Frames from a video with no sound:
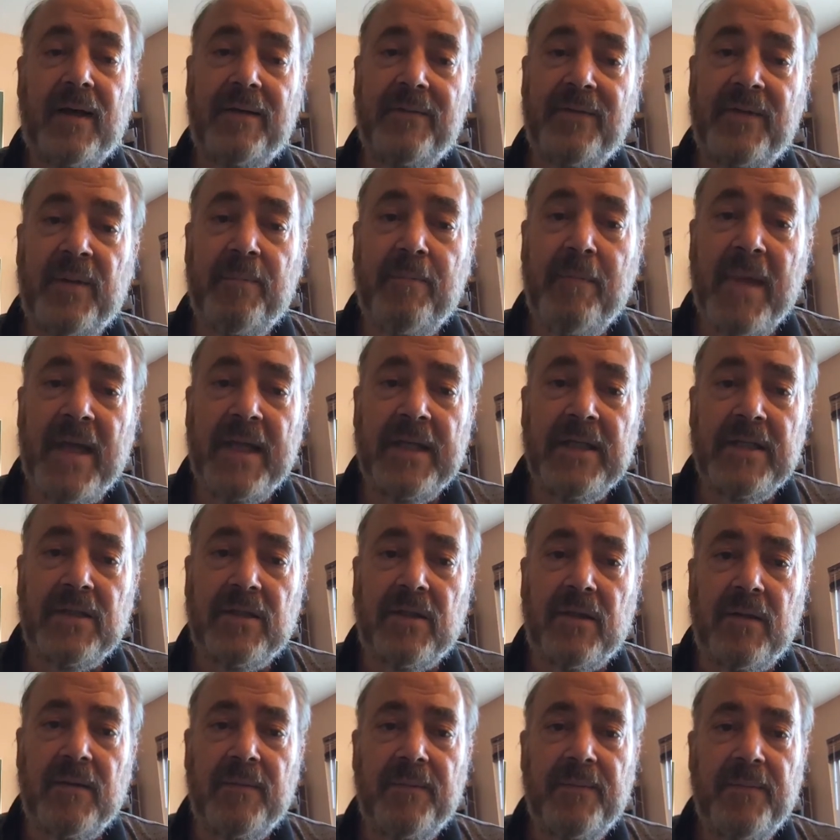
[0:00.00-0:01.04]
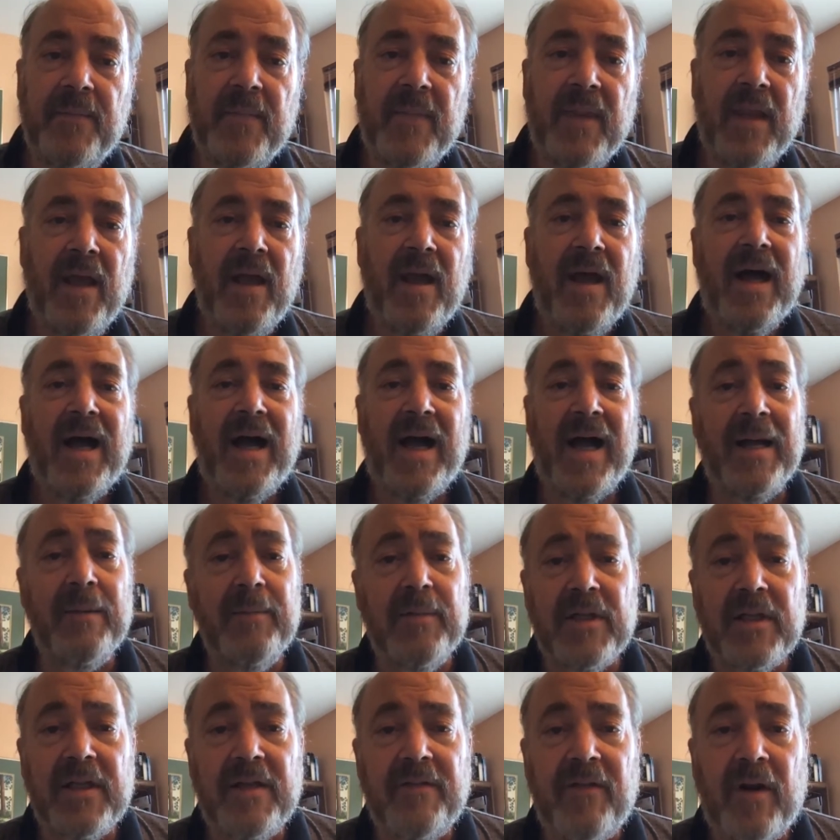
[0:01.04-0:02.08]
The mental. I
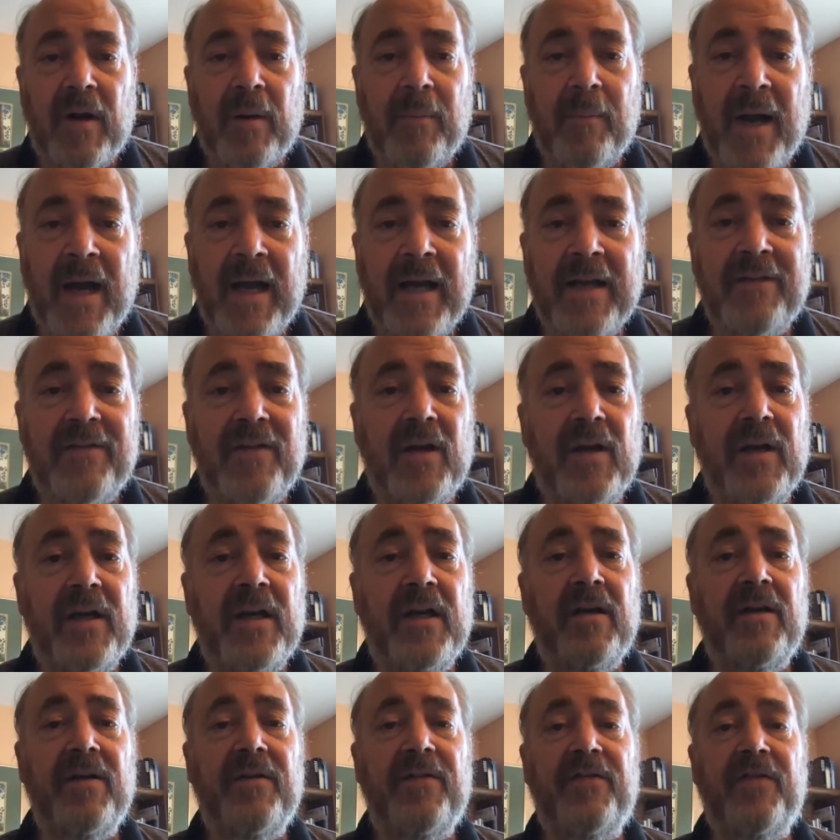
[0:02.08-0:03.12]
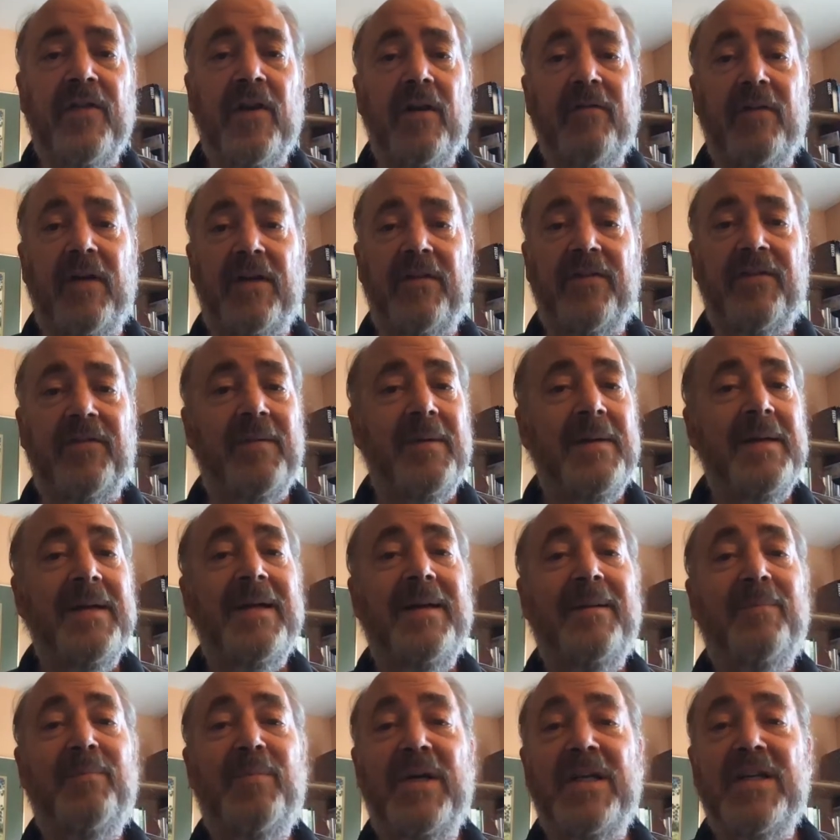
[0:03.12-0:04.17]
believe our minds are here to serve us,
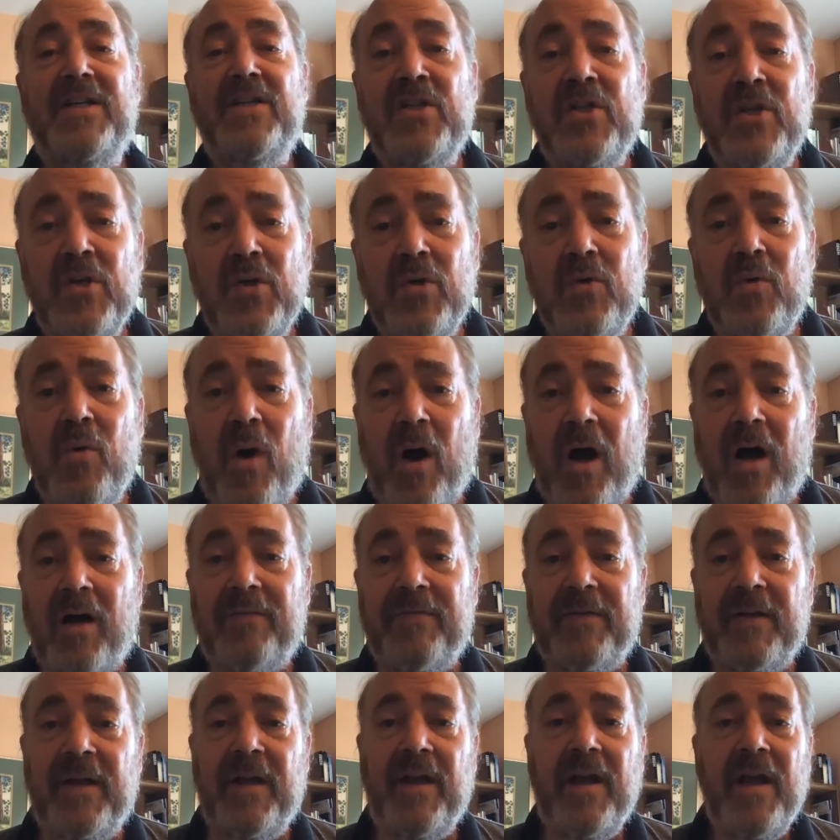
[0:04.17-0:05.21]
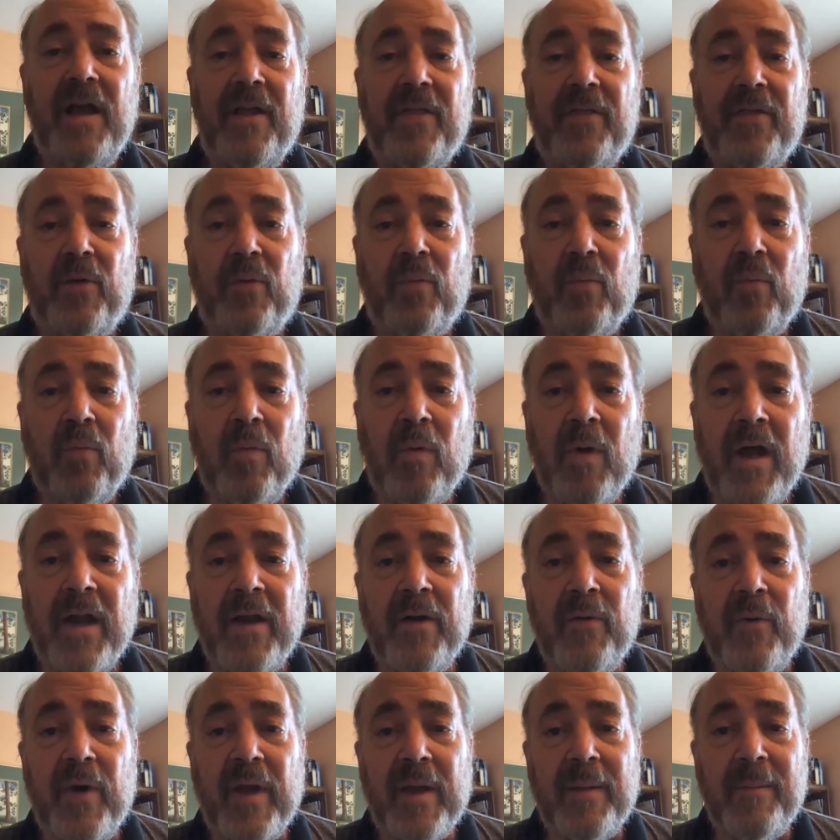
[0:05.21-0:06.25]
but too often the
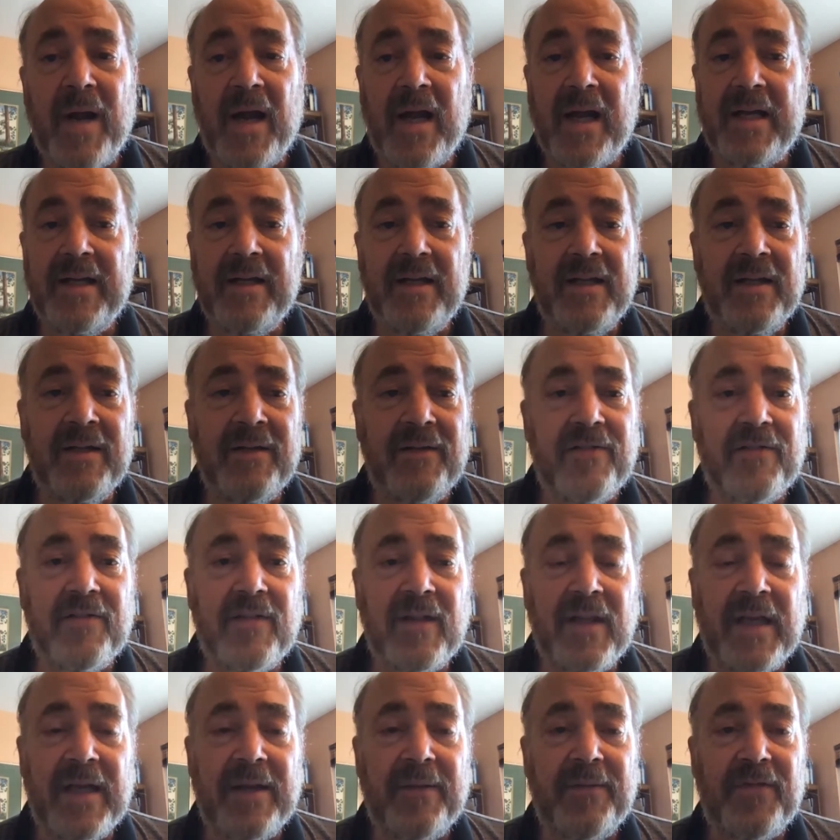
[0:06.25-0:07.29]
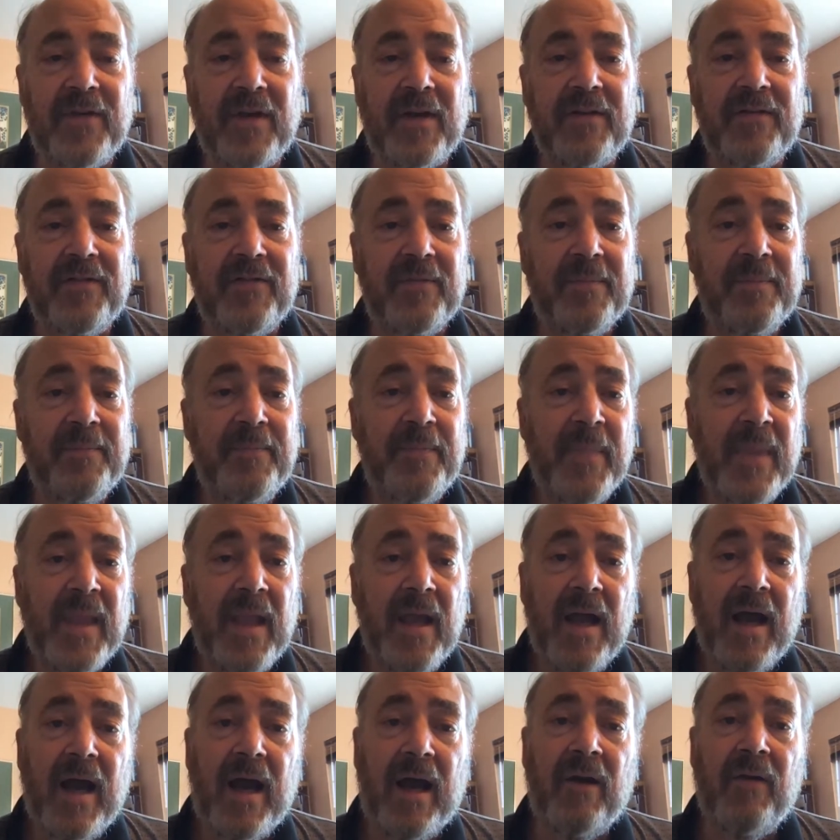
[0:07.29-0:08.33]
runaway mind enslaves us.
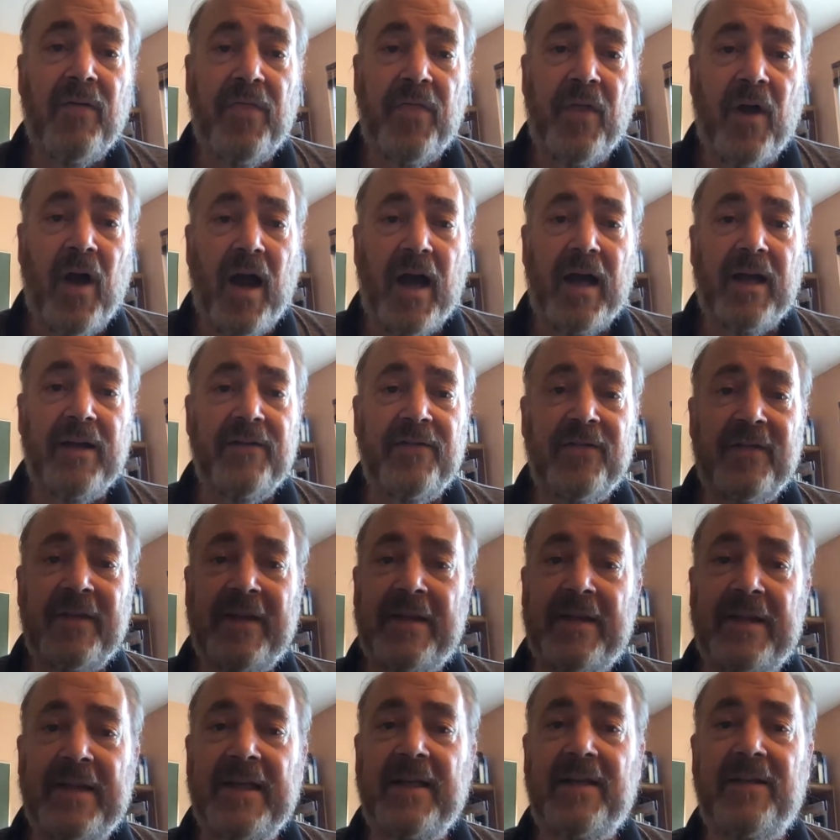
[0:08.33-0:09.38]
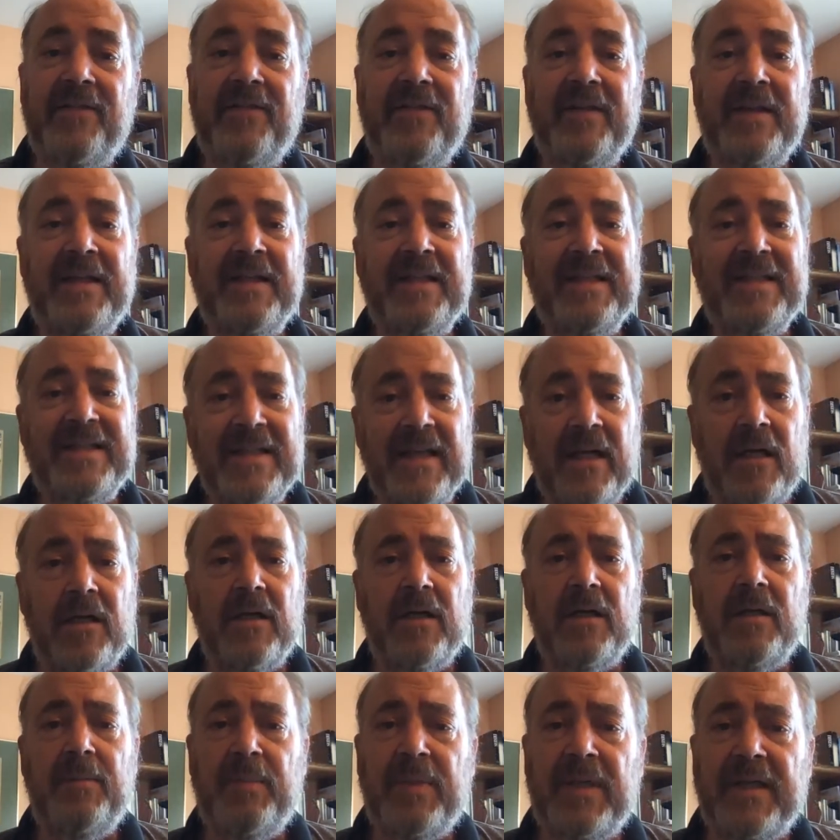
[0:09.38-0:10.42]
Our thoughts can lead us into
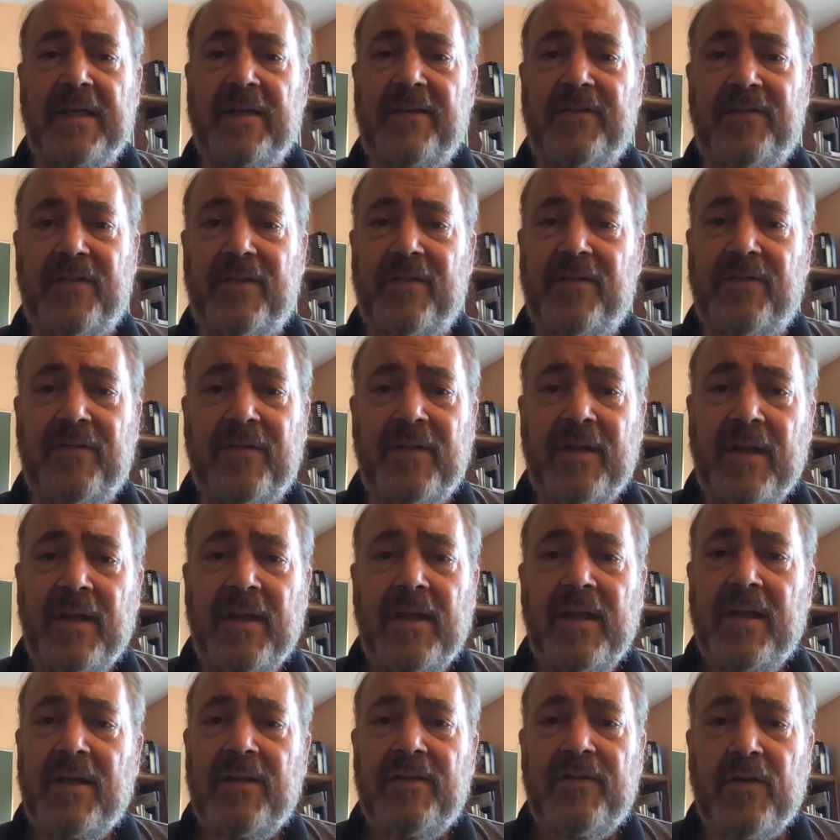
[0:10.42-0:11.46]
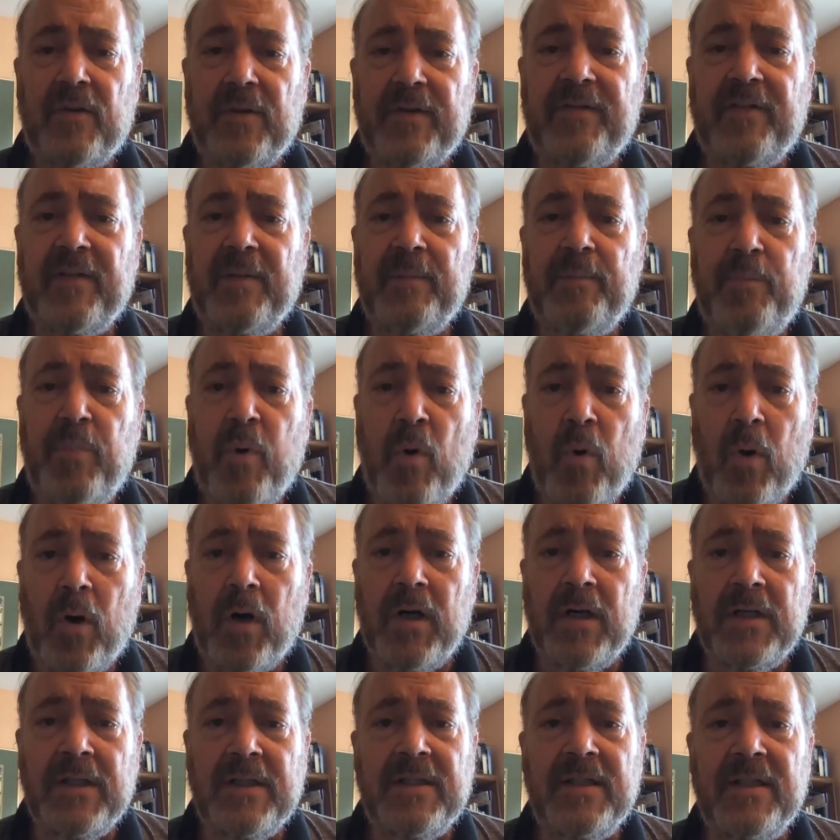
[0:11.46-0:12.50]
dark places, so it's
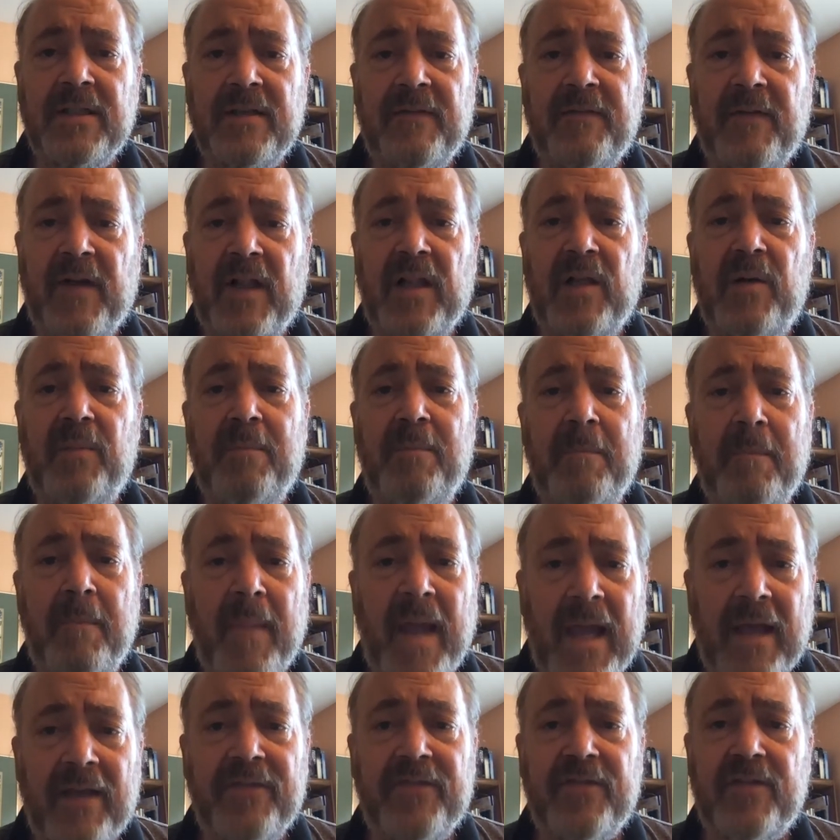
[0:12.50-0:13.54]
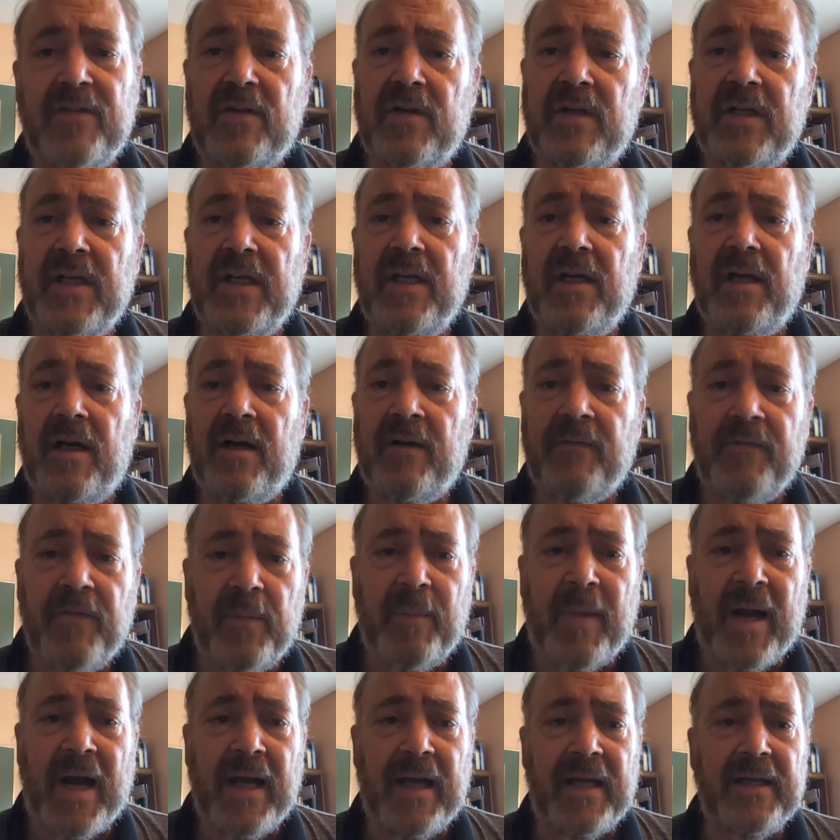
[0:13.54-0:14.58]
important to develop mastery of the
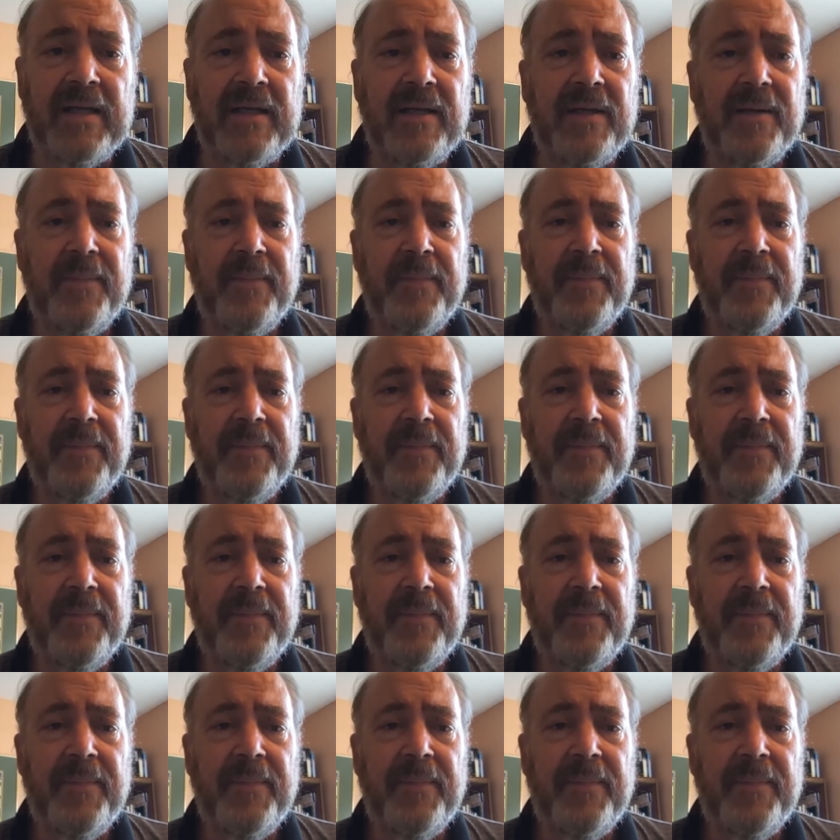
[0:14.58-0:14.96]
mind.